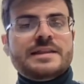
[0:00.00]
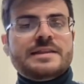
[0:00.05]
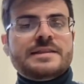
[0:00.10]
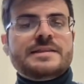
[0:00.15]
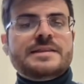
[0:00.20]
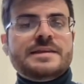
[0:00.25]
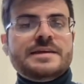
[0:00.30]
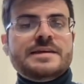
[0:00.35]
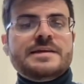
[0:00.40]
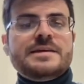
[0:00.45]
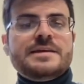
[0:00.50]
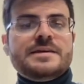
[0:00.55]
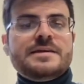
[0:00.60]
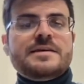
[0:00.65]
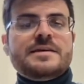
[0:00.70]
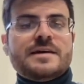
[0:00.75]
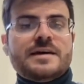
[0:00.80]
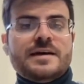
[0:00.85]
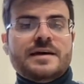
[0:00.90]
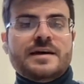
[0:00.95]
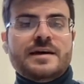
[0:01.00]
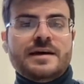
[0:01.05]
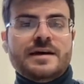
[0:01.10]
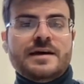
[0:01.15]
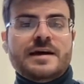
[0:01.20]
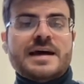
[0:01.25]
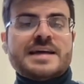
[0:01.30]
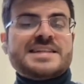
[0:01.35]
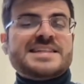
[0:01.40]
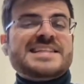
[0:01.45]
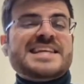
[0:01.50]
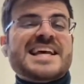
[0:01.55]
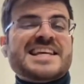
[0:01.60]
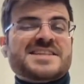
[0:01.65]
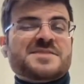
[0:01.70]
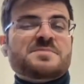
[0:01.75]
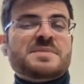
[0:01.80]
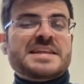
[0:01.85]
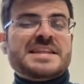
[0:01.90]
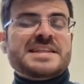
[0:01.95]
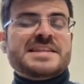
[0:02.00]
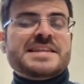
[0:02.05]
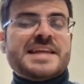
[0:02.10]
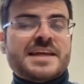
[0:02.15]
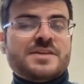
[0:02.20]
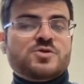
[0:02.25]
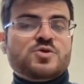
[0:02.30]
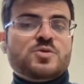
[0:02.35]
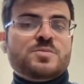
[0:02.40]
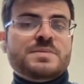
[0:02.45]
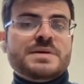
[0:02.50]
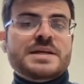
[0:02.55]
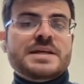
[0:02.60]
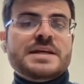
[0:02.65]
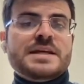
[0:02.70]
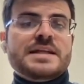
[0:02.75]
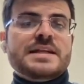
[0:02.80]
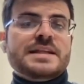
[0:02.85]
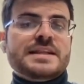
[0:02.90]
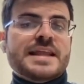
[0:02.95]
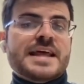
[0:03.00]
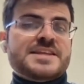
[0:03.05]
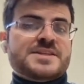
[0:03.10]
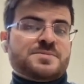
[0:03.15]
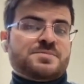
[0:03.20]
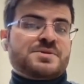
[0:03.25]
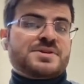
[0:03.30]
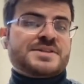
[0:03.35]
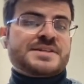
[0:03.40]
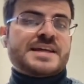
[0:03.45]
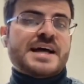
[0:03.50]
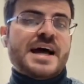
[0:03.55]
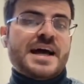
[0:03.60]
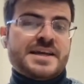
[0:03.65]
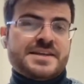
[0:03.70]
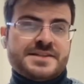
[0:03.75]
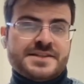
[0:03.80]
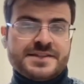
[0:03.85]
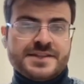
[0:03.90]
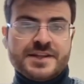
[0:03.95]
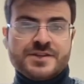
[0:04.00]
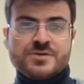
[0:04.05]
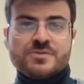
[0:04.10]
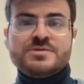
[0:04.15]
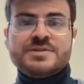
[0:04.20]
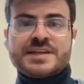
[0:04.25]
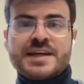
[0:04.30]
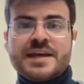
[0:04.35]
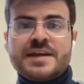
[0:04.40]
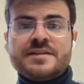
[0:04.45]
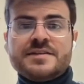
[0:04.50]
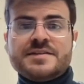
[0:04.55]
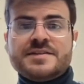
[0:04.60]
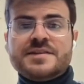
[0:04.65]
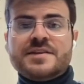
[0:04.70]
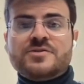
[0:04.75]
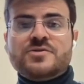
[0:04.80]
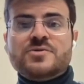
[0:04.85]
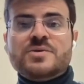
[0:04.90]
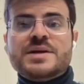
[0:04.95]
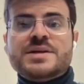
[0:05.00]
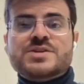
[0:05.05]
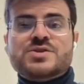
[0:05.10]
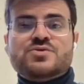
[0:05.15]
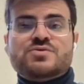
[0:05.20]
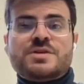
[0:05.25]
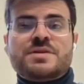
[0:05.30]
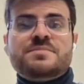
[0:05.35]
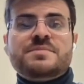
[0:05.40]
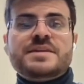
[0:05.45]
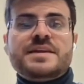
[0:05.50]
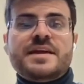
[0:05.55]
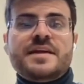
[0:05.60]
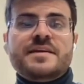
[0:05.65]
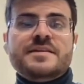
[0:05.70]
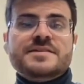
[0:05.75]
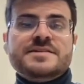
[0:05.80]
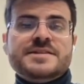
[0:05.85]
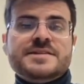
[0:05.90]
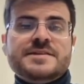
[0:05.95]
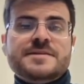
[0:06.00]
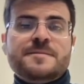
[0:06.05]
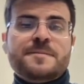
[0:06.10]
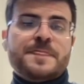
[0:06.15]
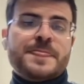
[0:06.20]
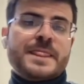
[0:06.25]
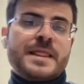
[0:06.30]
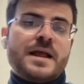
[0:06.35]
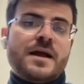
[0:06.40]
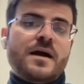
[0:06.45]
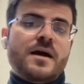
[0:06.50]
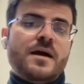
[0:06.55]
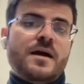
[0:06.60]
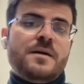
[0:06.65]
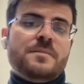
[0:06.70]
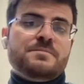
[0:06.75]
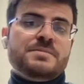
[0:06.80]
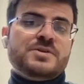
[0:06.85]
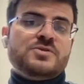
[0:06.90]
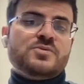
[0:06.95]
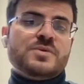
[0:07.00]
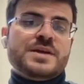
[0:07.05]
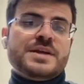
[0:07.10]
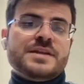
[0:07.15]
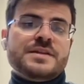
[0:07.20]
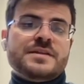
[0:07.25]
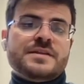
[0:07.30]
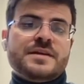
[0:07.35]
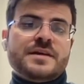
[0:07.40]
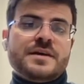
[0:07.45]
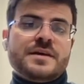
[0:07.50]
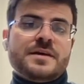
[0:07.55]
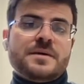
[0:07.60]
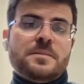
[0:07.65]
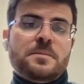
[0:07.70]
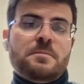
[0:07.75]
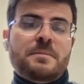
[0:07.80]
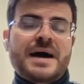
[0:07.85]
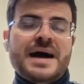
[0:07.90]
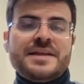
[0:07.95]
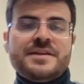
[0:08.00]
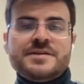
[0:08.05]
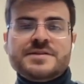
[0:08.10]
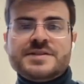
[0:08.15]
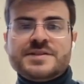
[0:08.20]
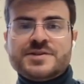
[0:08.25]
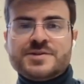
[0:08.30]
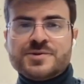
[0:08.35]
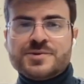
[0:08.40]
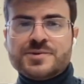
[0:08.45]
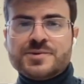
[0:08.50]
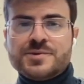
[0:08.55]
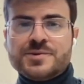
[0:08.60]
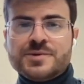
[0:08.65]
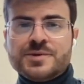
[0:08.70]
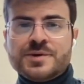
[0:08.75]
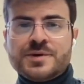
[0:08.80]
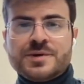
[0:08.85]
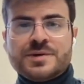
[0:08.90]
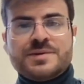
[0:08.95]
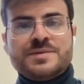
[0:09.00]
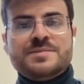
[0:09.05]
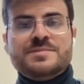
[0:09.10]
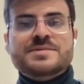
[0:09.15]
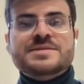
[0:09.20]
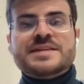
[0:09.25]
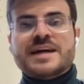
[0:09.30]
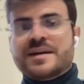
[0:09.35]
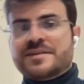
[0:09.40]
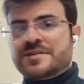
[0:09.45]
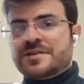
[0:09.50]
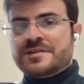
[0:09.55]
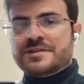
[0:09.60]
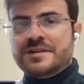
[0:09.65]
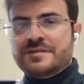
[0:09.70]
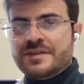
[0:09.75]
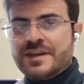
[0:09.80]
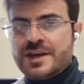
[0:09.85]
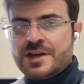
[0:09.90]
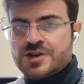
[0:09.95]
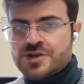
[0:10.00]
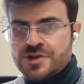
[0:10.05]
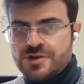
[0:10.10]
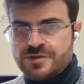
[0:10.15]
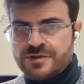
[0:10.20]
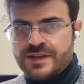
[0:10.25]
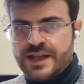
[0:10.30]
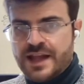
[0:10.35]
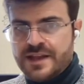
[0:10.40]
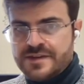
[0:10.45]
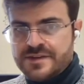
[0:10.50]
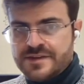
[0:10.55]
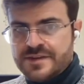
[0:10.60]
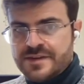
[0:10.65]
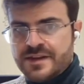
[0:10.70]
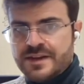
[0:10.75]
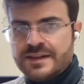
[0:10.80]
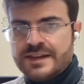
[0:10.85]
the assessment tend to be less precise. The two tails, the two extreme tails between the -2 standard deviation that